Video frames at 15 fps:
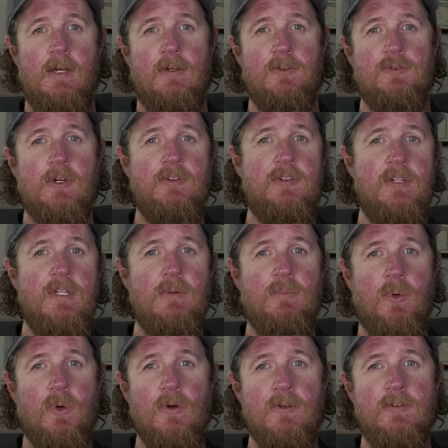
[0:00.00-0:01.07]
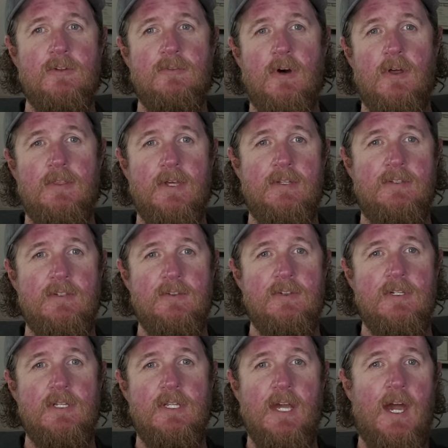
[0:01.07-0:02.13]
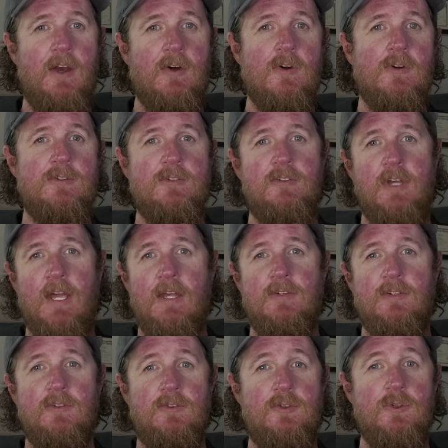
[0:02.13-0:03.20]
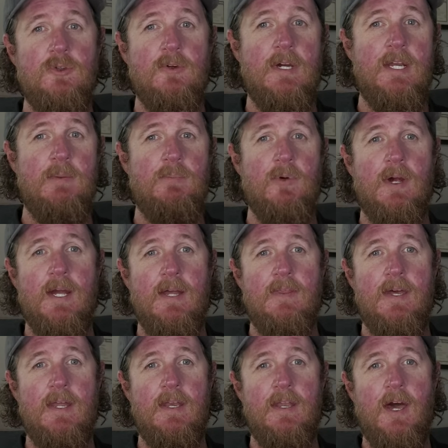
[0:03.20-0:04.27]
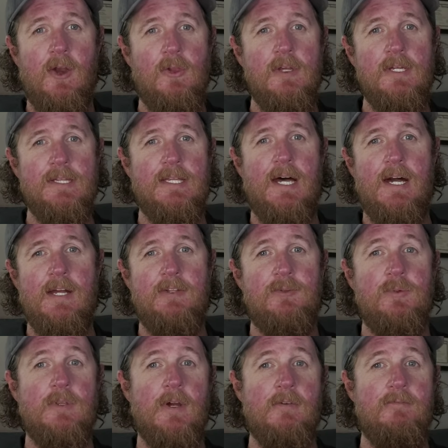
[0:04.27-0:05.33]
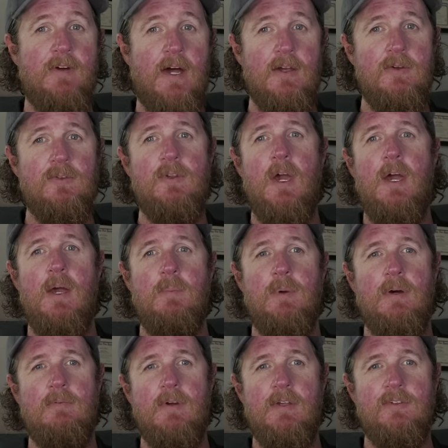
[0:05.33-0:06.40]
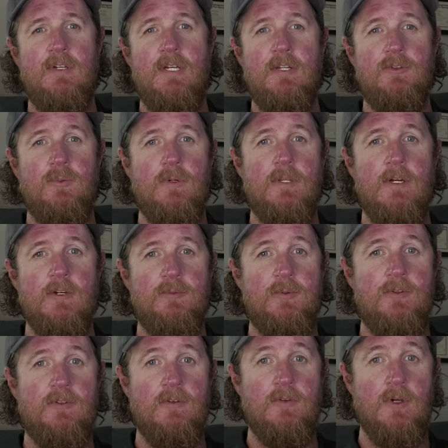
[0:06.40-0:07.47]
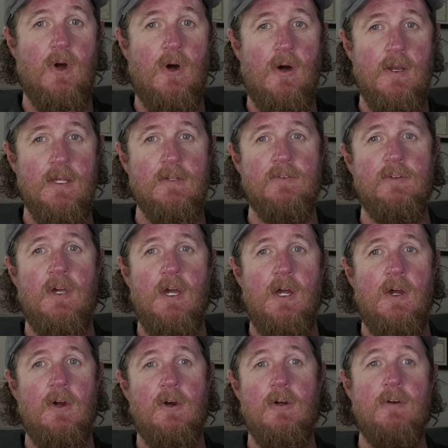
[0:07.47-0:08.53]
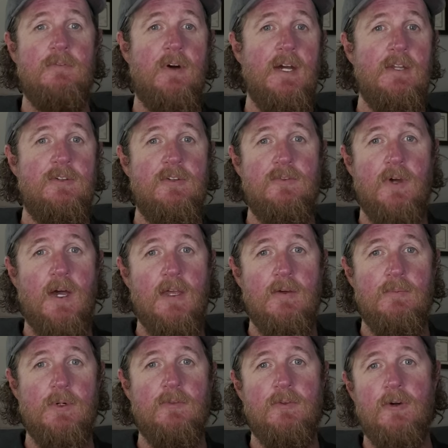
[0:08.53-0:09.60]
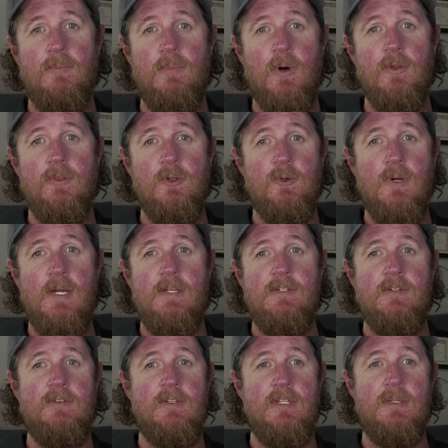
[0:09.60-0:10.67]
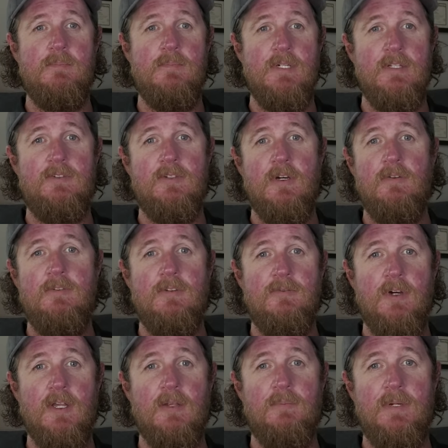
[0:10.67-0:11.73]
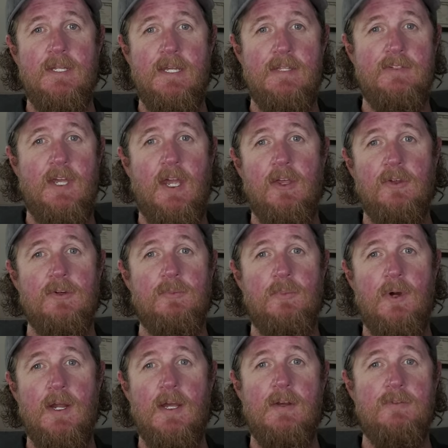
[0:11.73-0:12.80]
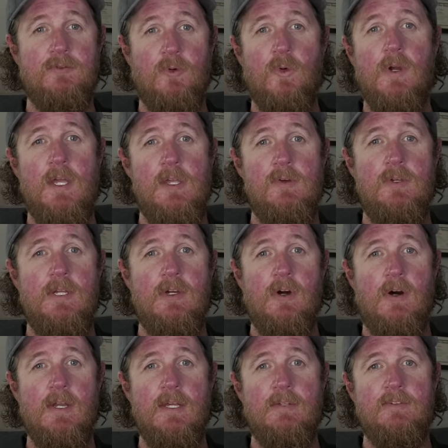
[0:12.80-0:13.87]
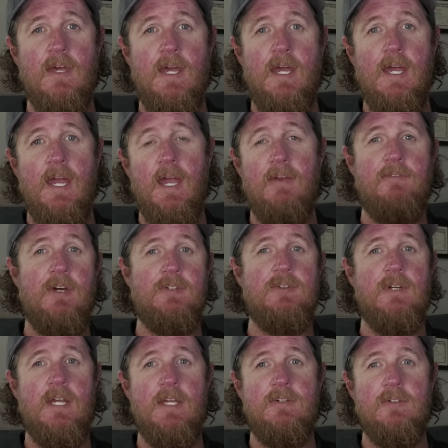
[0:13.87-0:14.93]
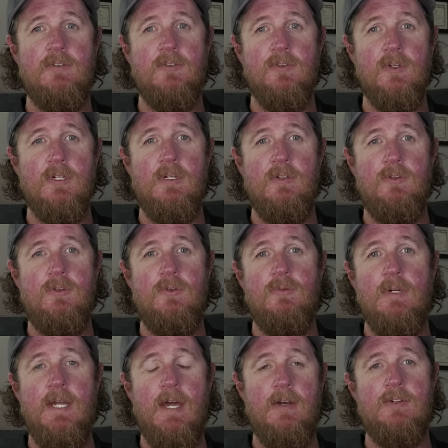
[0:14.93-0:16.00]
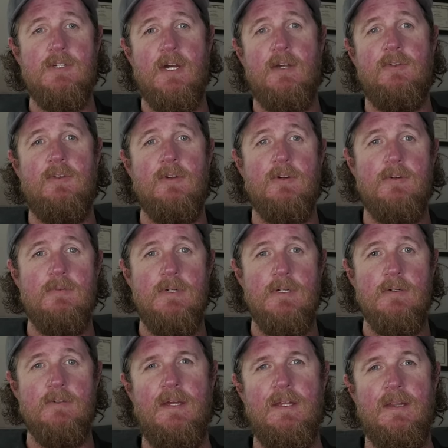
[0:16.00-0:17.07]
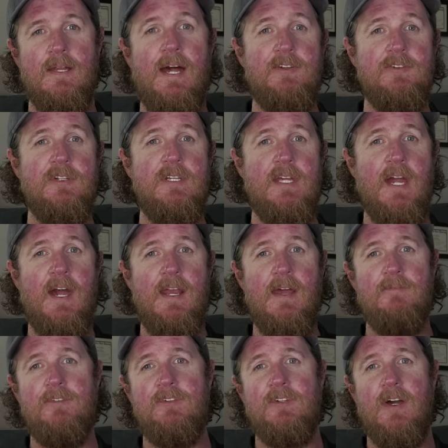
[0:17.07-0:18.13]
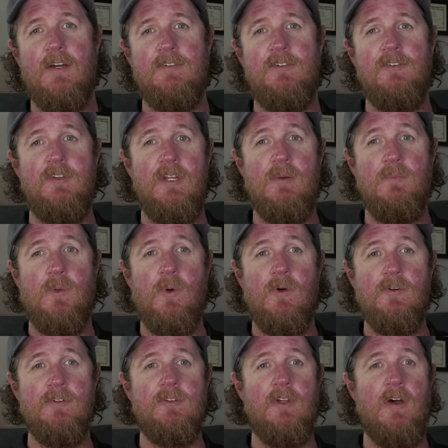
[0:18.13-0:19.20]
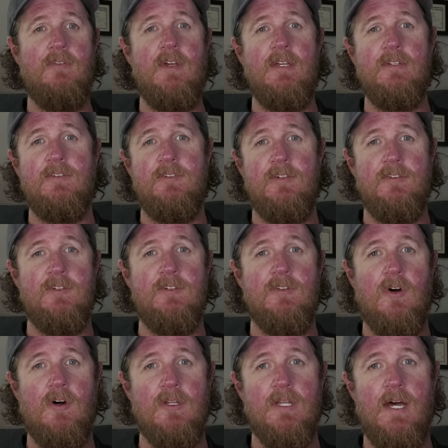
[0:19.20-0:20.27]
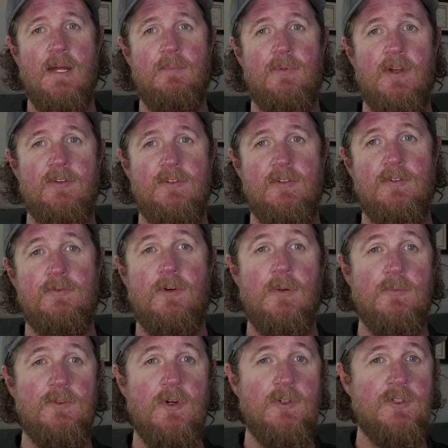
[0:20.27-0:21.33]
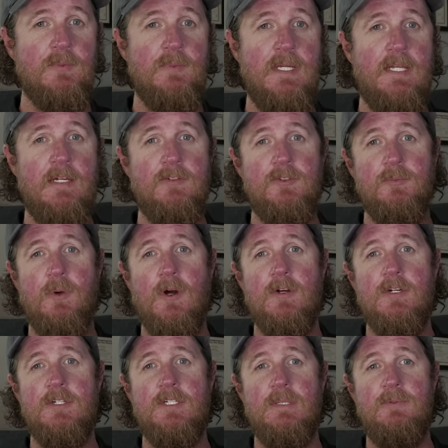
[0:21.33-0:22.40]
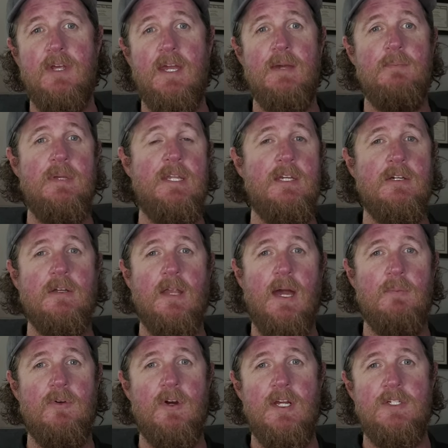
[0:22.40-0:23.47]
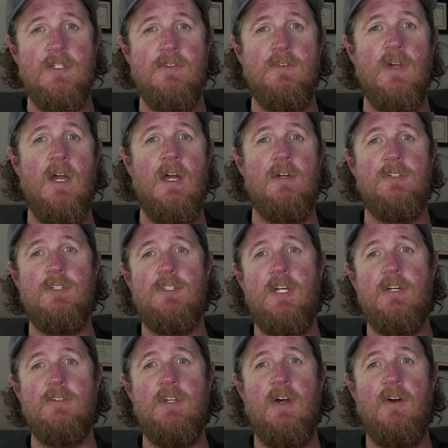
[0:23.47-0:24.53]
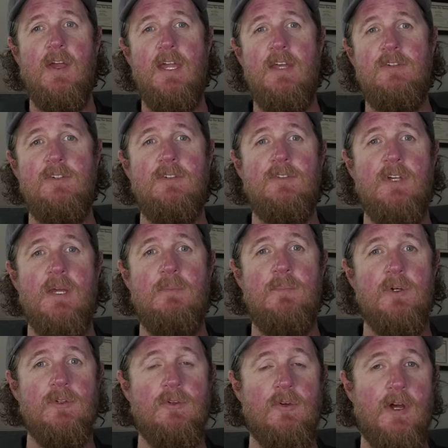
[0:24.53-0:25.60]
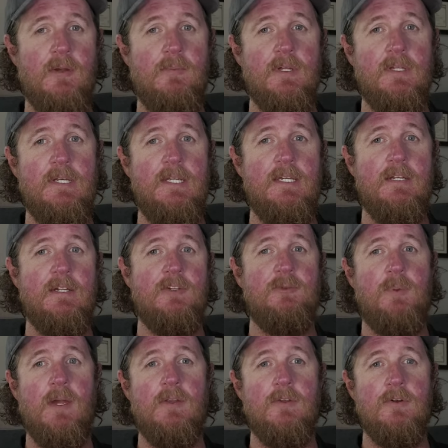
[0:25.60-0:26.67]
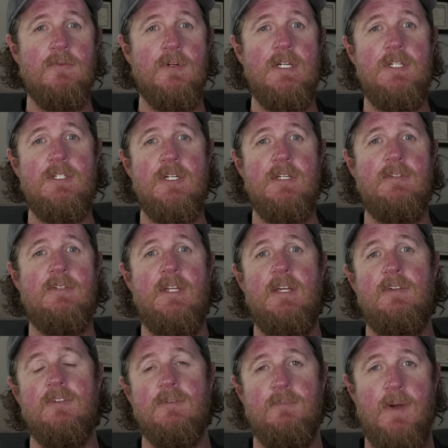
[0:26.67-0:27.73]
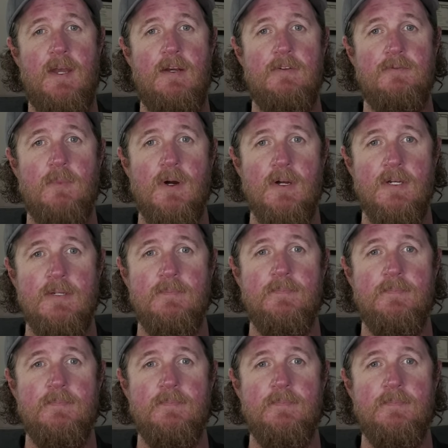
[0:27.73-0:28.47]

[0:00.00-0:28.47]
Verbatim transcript: Stressing the importance of authenticity, Kat urges agents to create a brand that not only aligns with their values, but resonates with their specific audience. Her advice is valuable for both new agents in the midst of developing a tailored brand for a unique audience and veteran agents looking to re-energize their careers. Lastly, Kat emphasizes the importance of a consistent online presence. From social media to partnerships and media collaborations, she shares how agents can build credibility and expand their reach in today's competitive market.